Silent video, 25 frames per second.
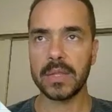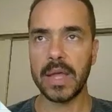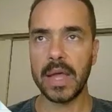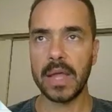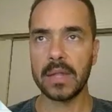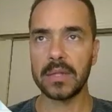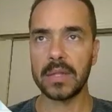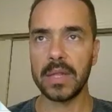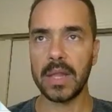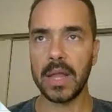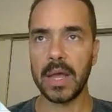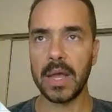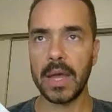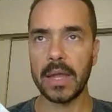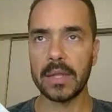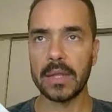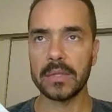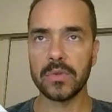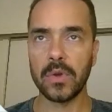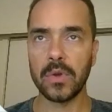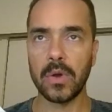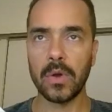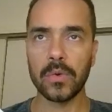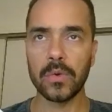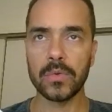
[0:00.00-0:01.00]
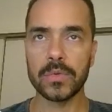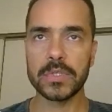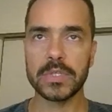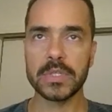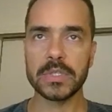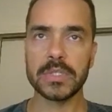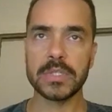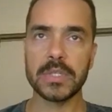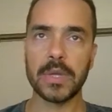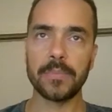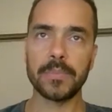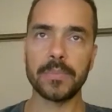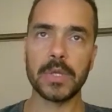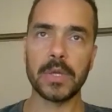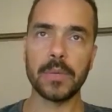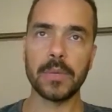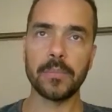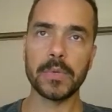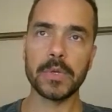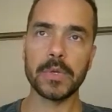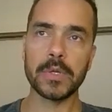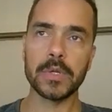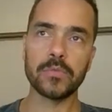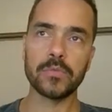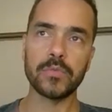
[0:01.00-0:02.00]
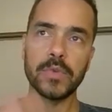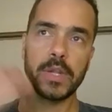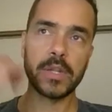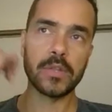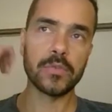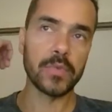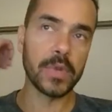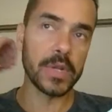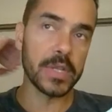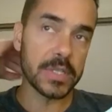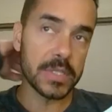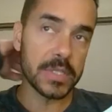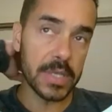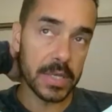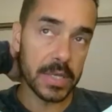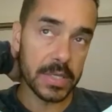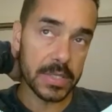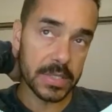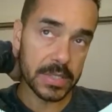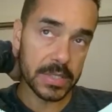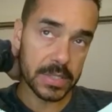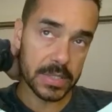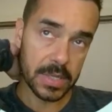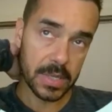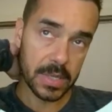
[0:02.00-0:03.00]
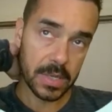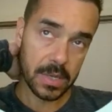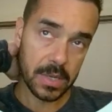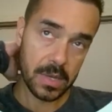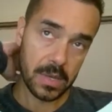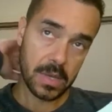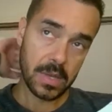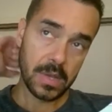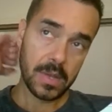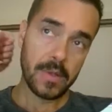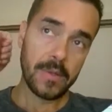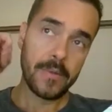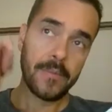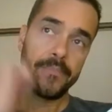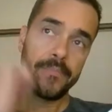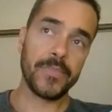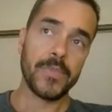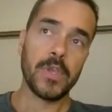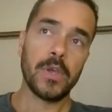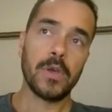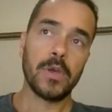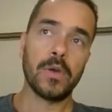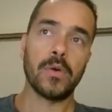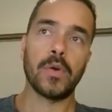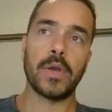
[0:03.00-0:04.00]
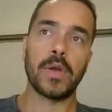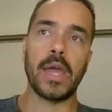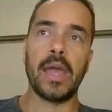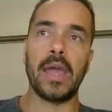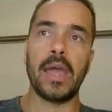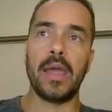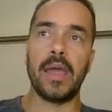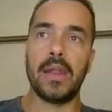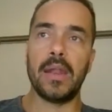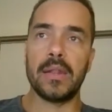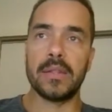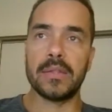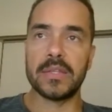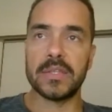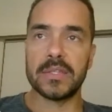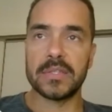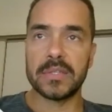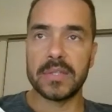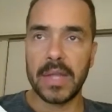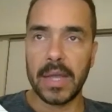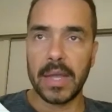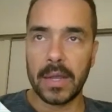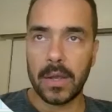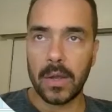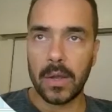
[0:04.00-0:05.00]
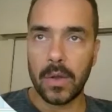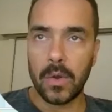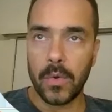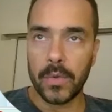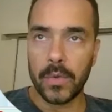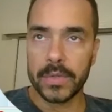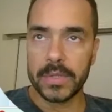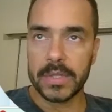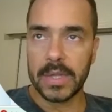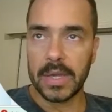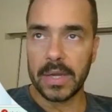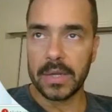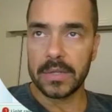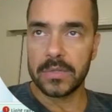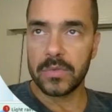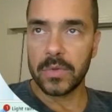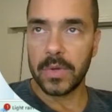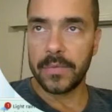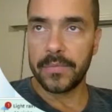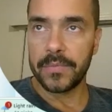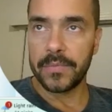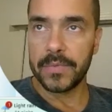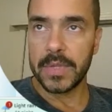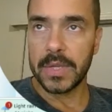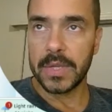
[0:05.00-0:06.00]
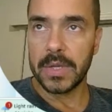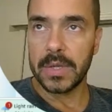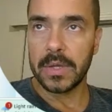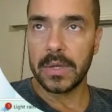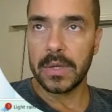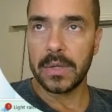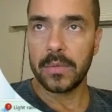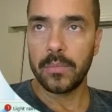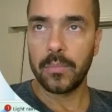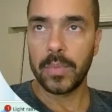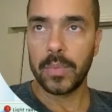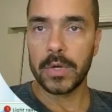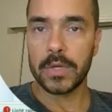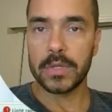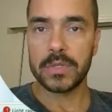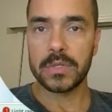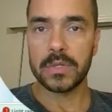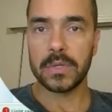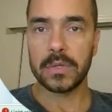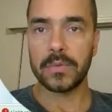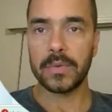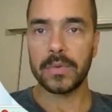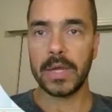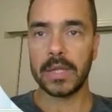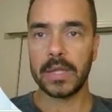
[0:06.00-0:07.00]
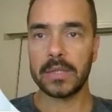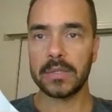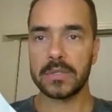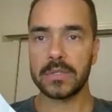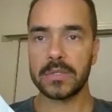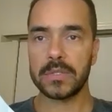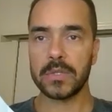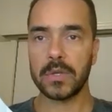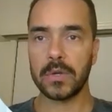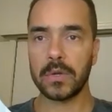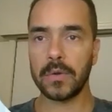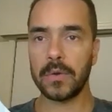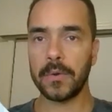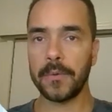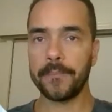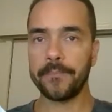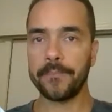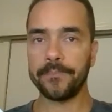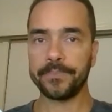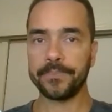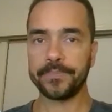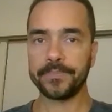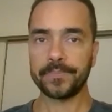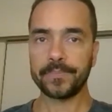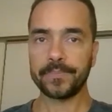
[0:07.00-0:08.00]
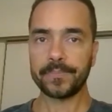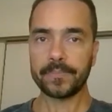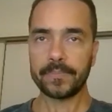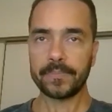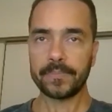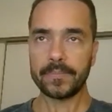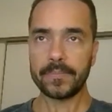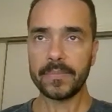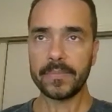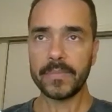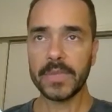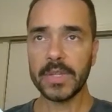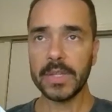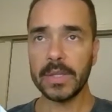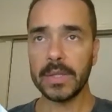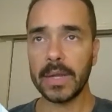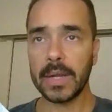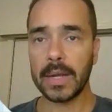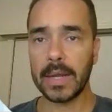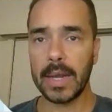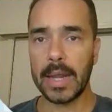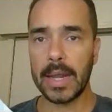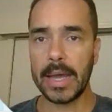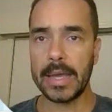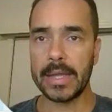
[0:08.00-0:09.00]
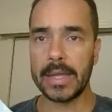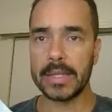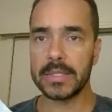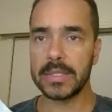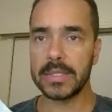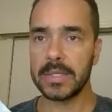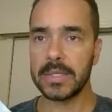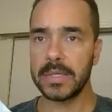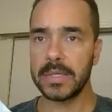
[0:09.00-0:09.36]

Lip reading: deadlines August to September 2026. Okay, and these like contacts of the person, right? So the client.